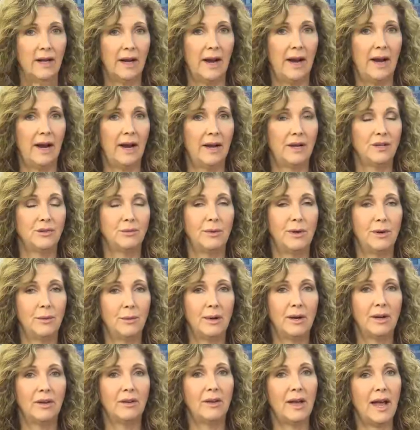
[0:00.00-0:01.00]
And we
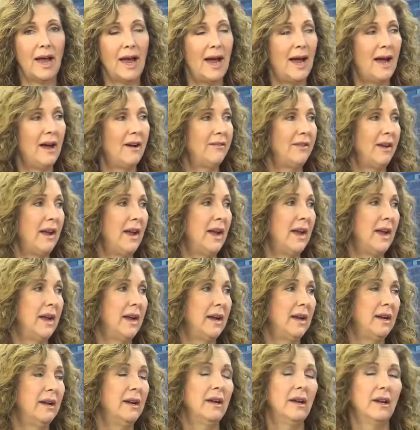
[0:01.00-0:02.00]
will have
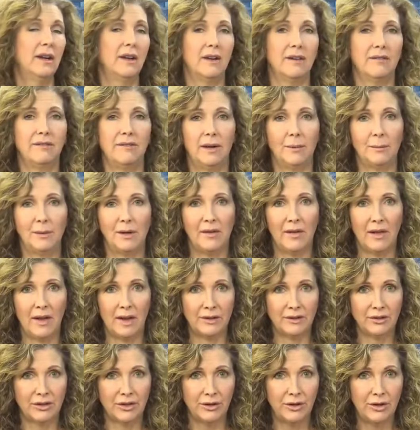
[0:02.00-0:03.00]
a family law
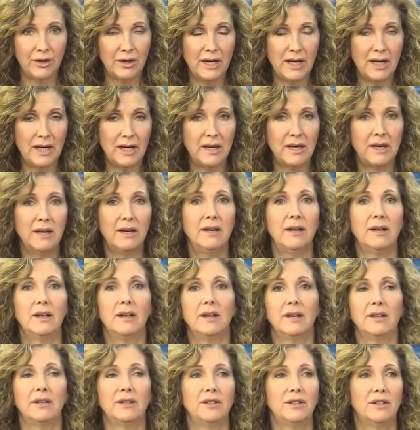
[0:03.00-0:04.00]
attorney,
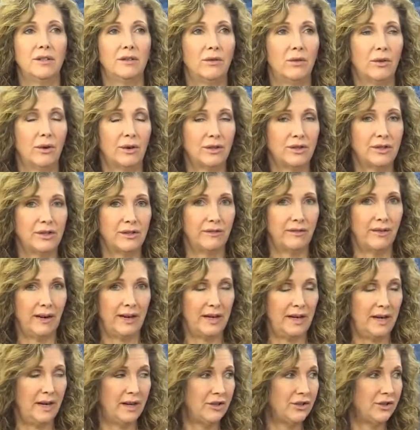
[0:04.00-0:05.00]
divorce
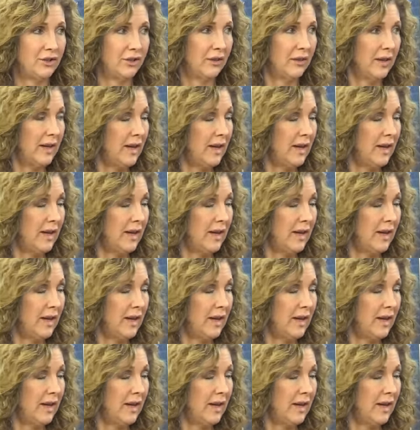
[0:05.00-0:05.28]
financial